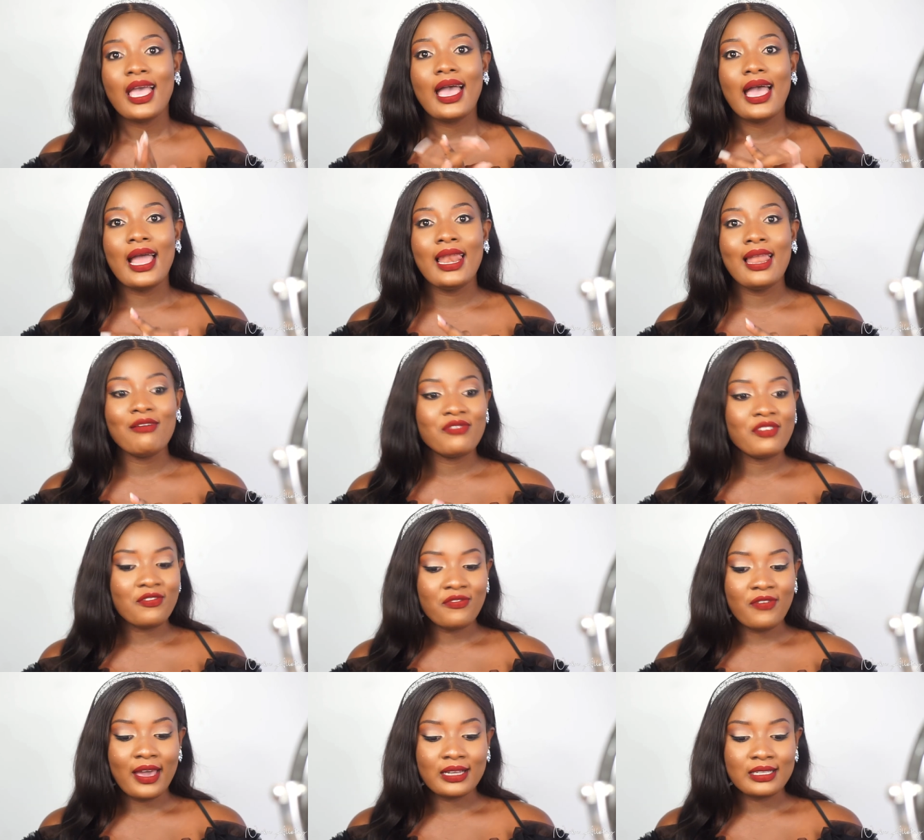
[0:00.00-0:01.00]
I love the
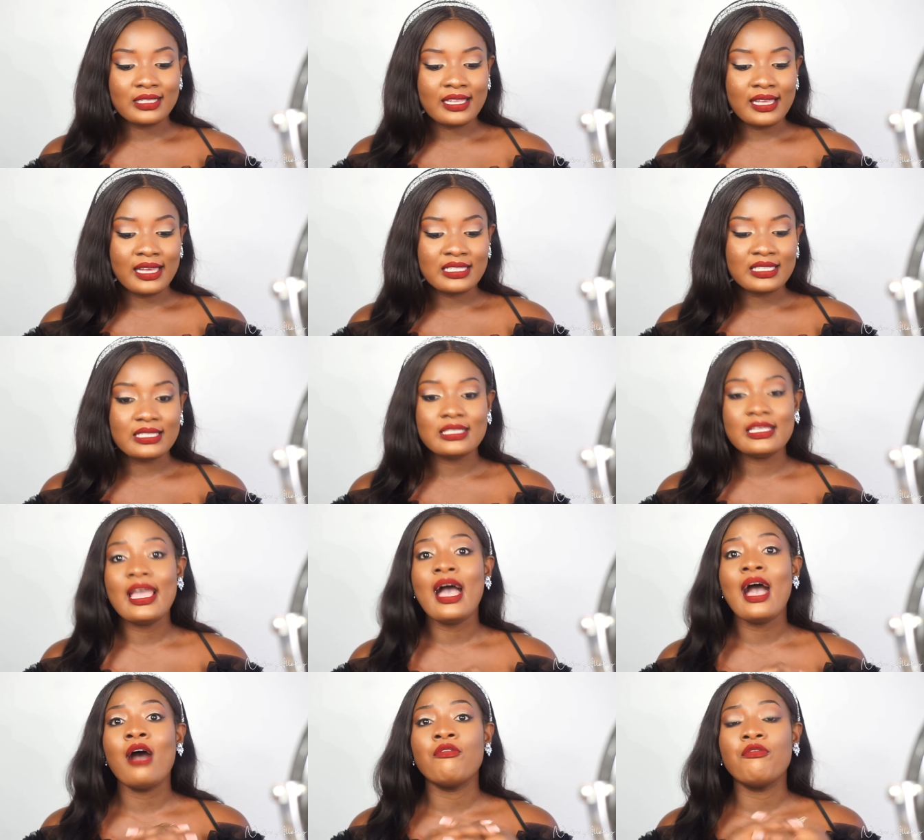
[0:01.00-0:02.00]
fact that they
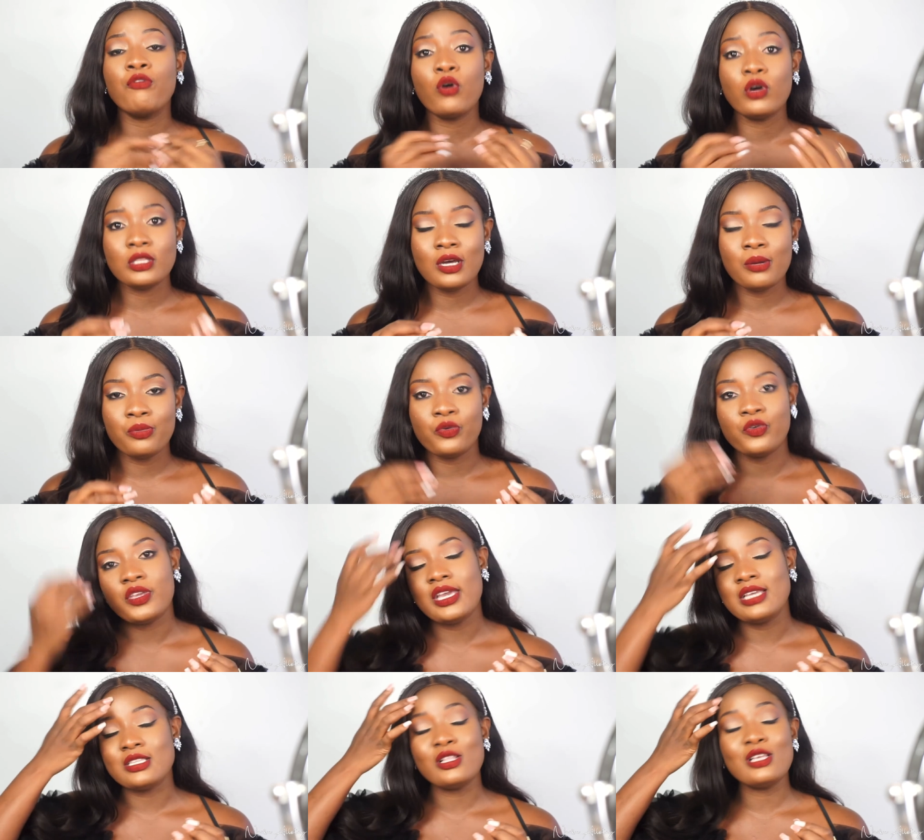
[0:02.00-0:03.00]
are affordable.
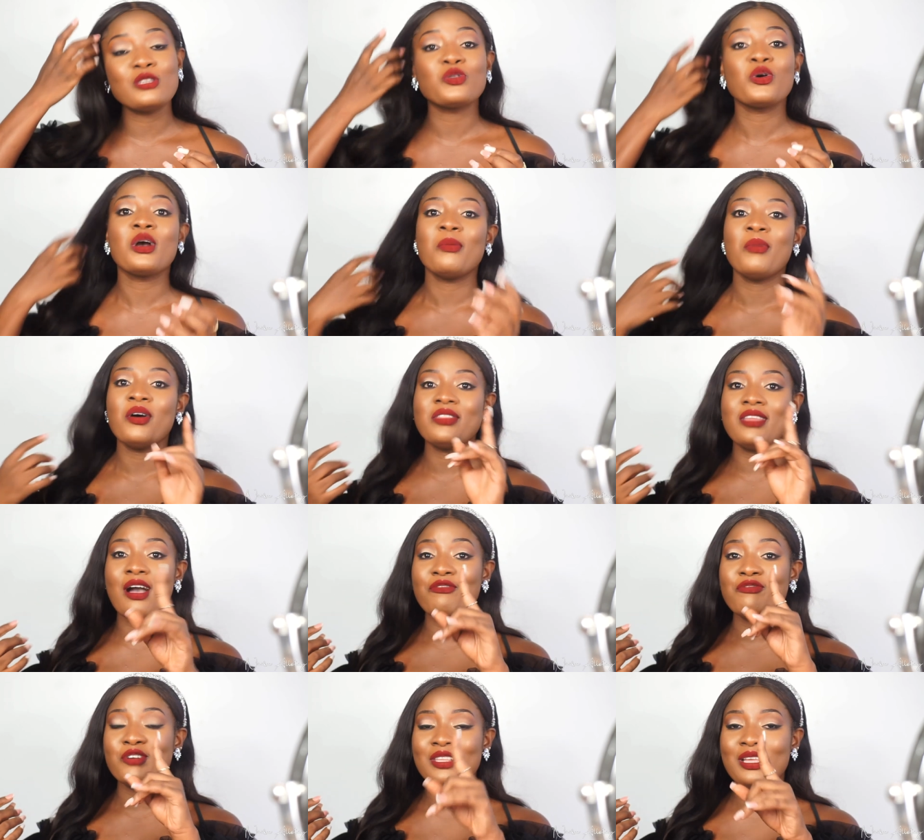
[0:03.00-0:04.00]
Yes, let's talk about the
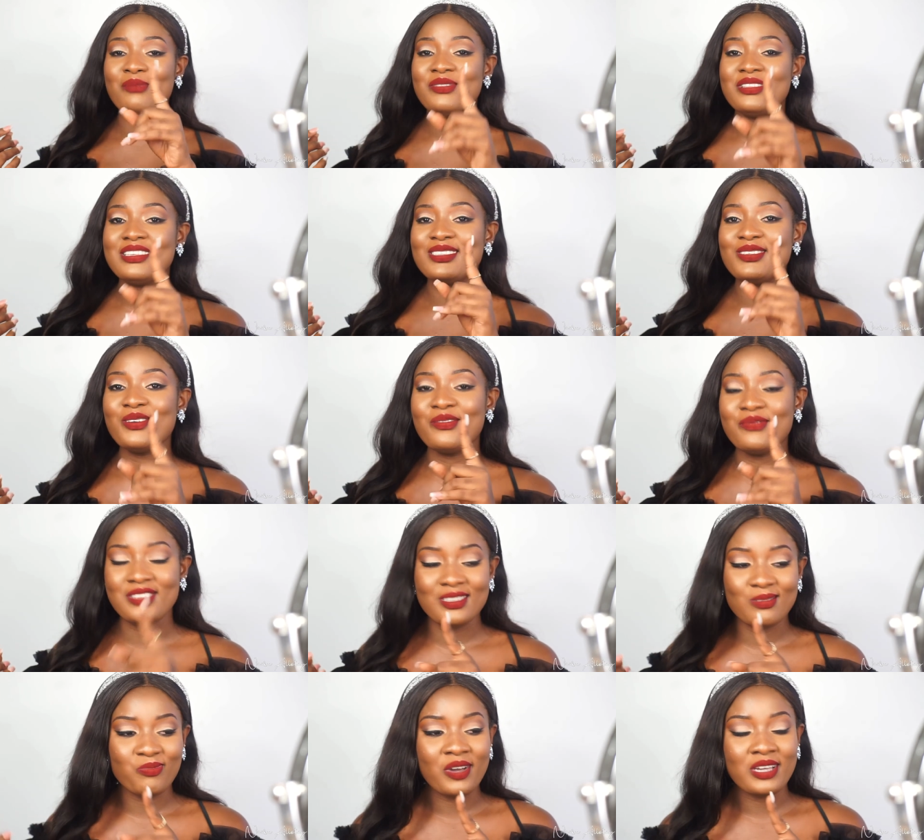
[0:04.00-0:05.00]
affordability of
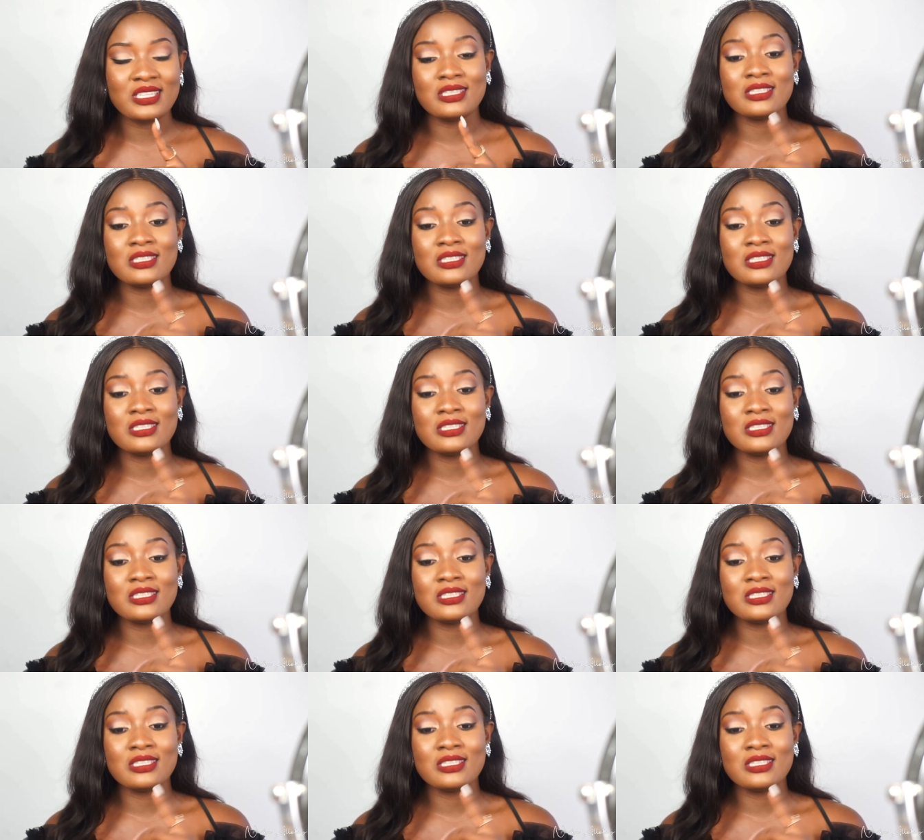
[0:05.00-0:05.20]
these brushes.